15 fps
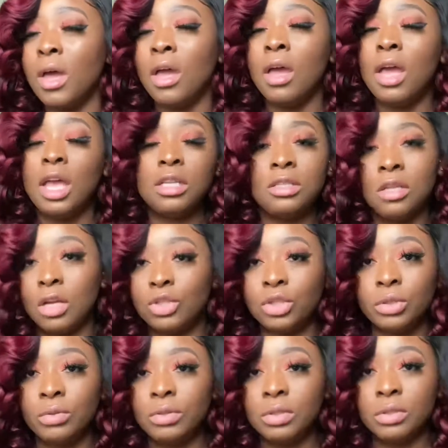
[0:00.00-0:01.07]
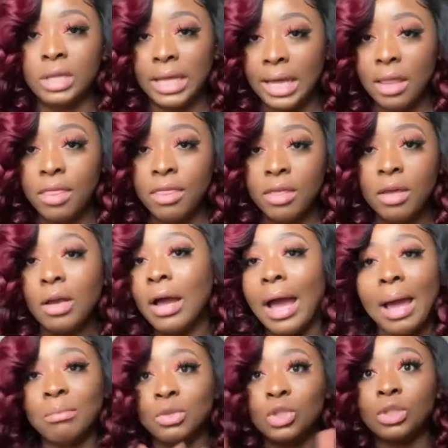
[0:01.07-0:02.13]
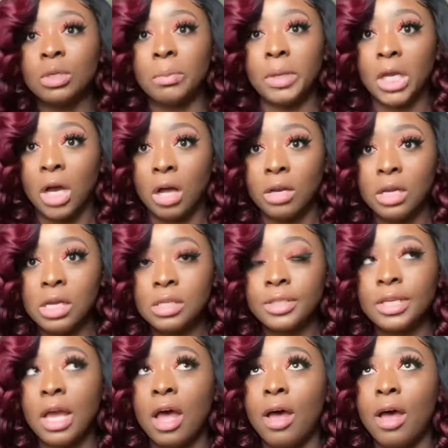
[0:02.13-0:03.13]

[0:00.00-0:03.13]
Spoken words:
it's not true to length. I'm just gonna be honest.